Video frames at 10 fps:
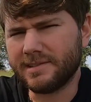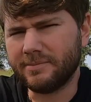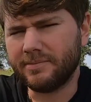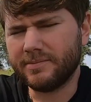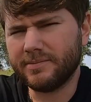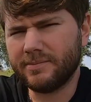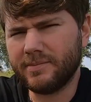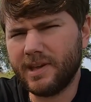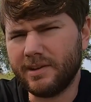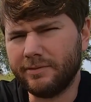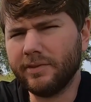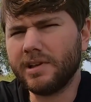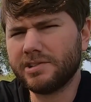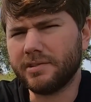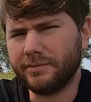
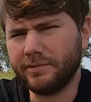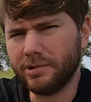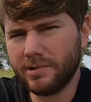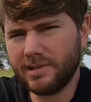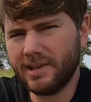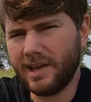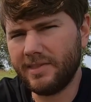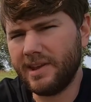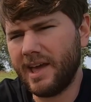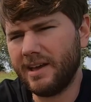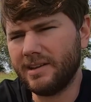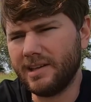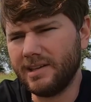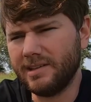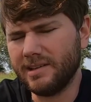flushed the fluid and then had
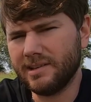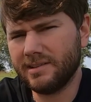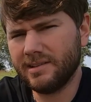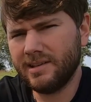a